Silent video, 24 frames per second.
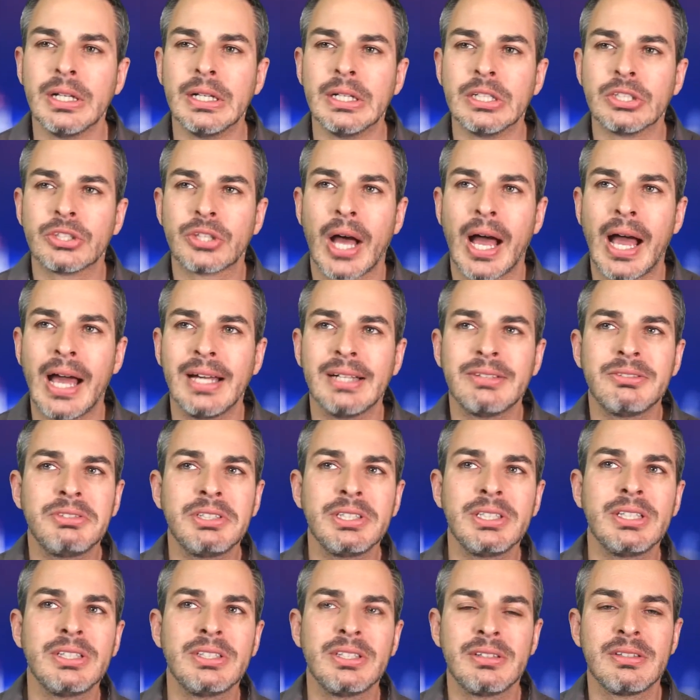So I
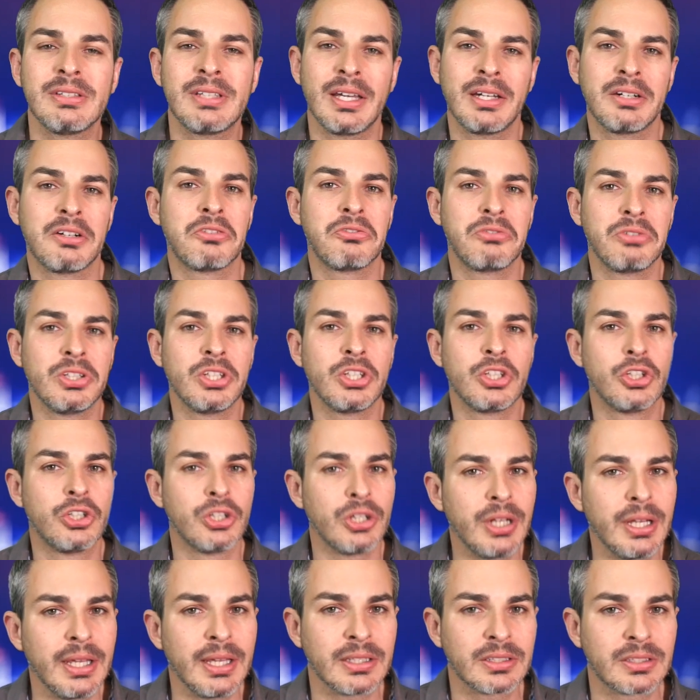really didn't get a really
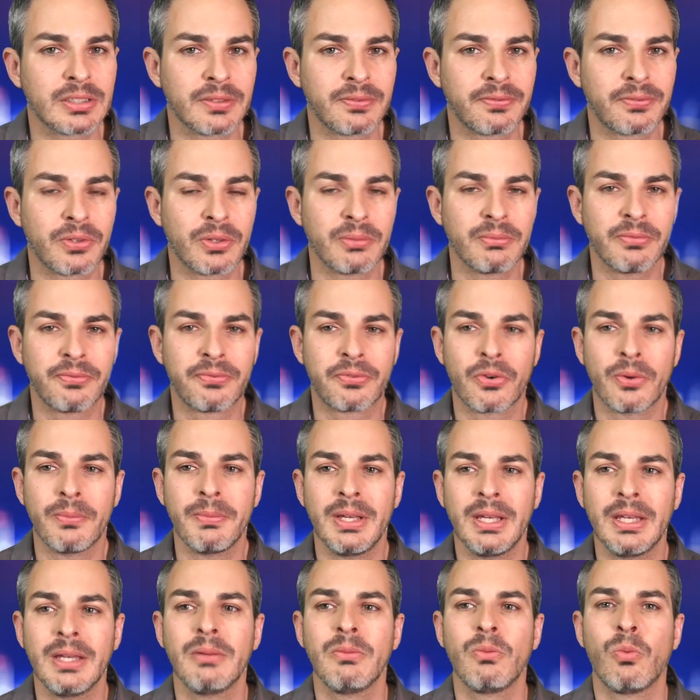good answer from
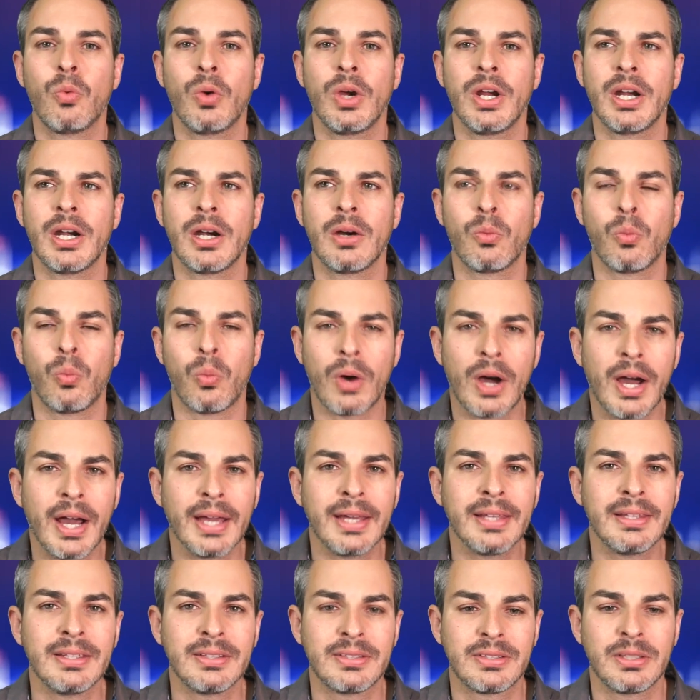him where
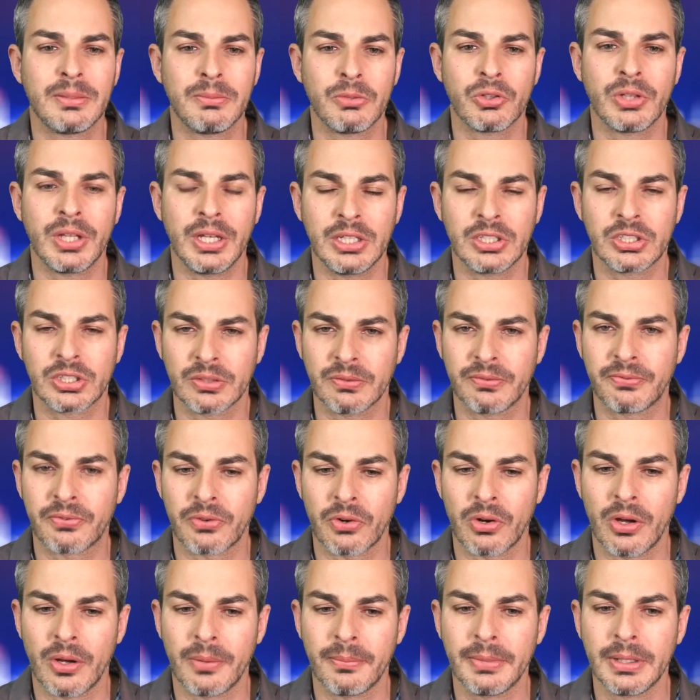why the simulation
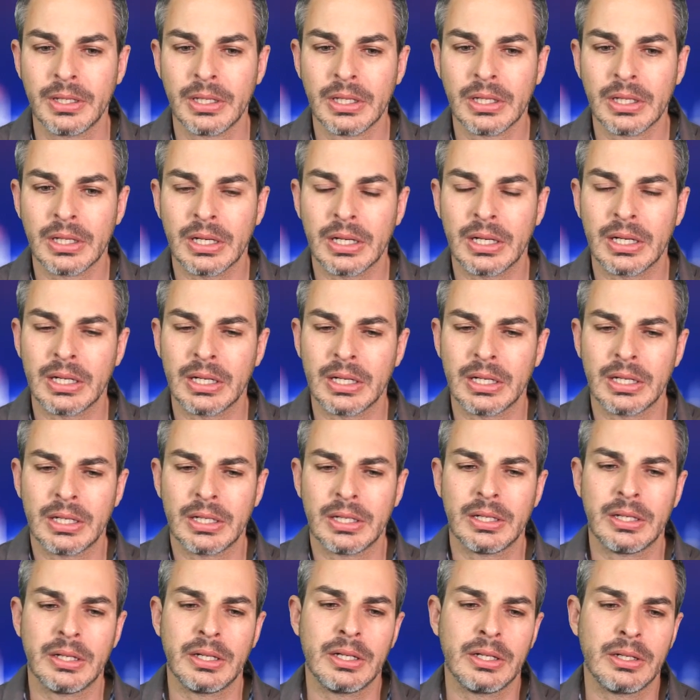from
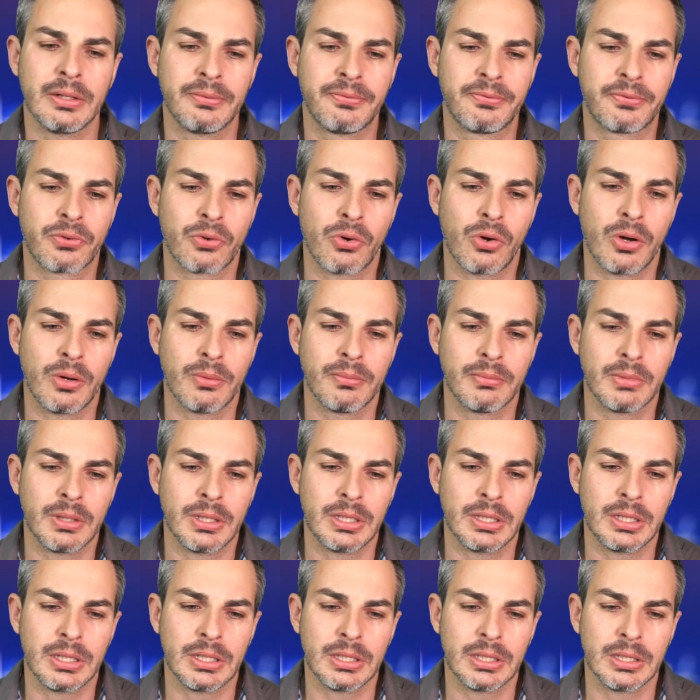
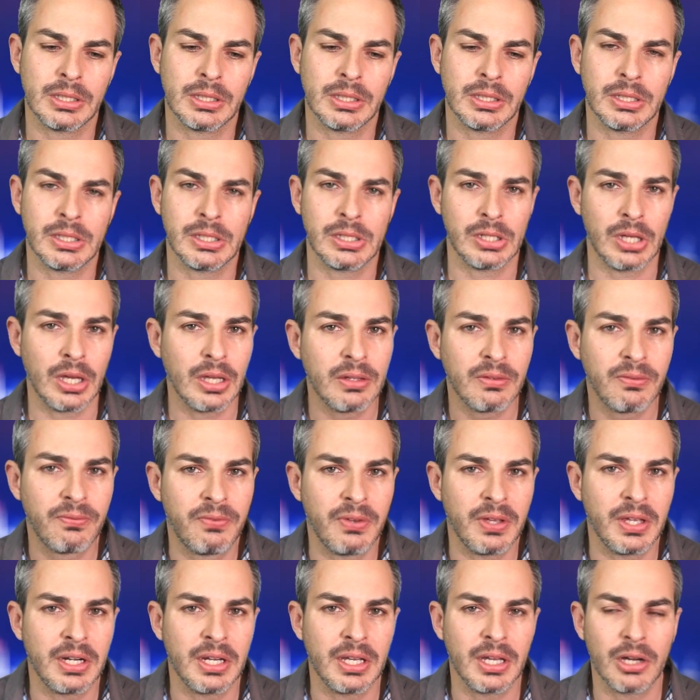
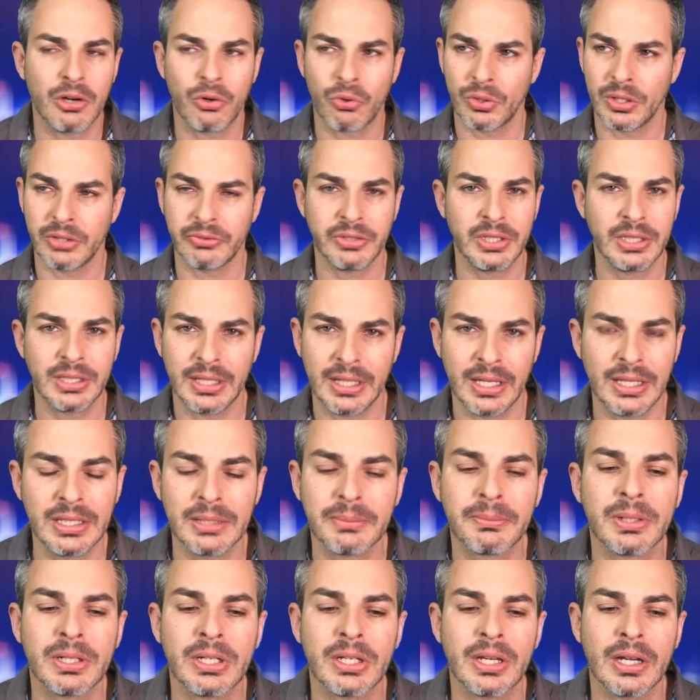Nvidia or really
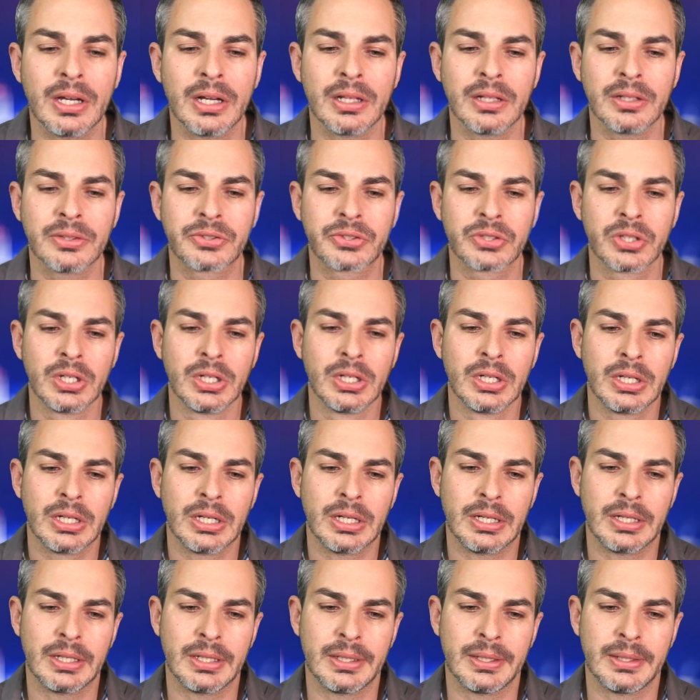anybody else
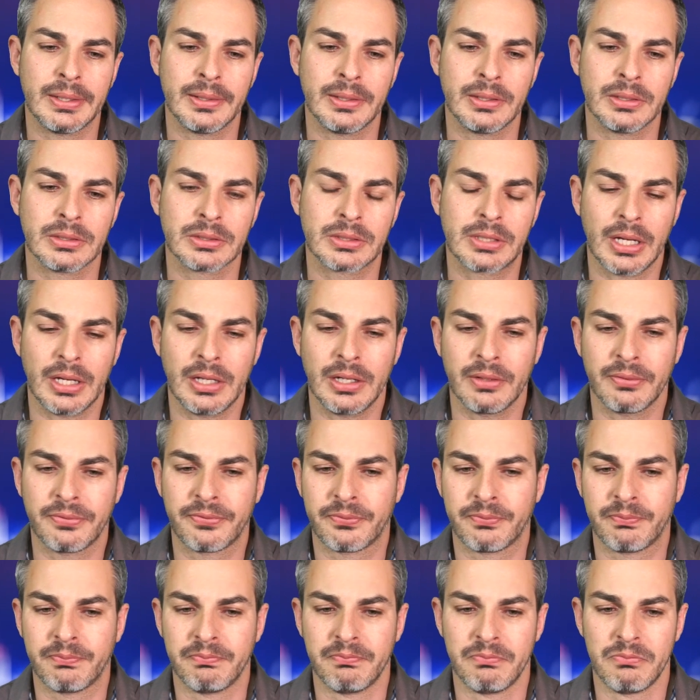kind
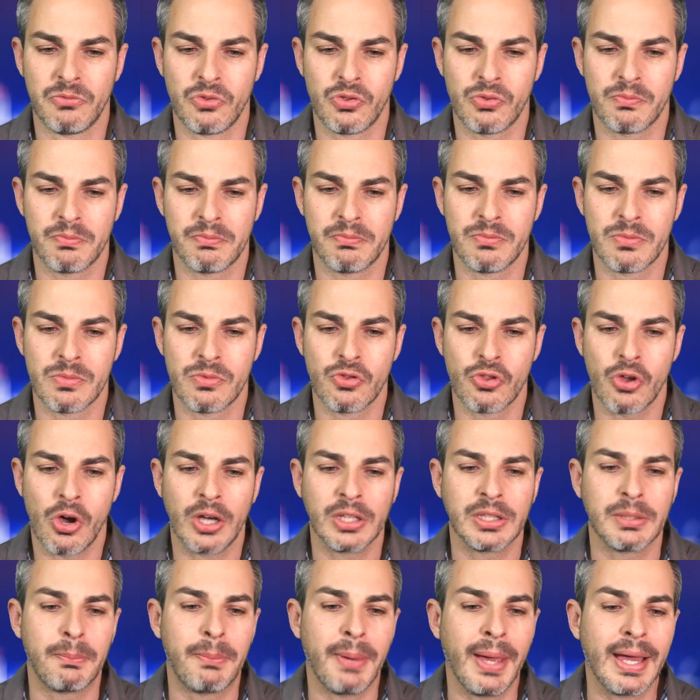of
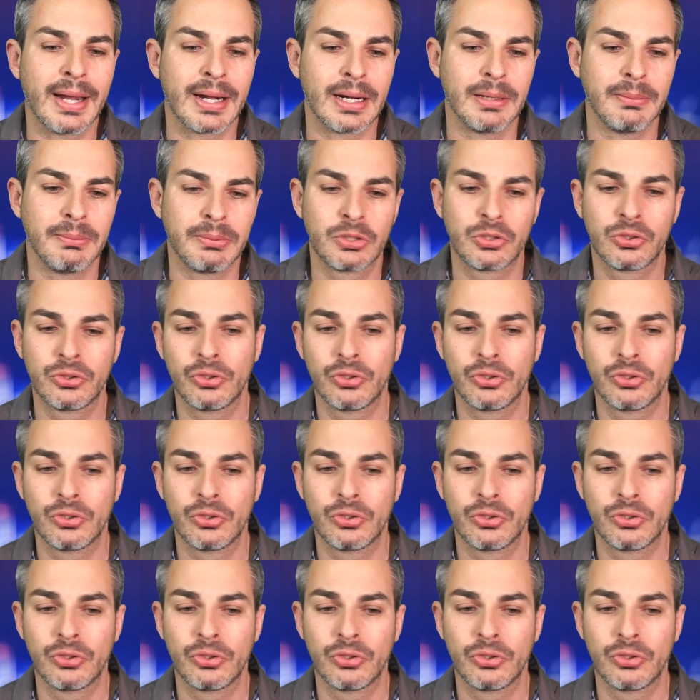not better.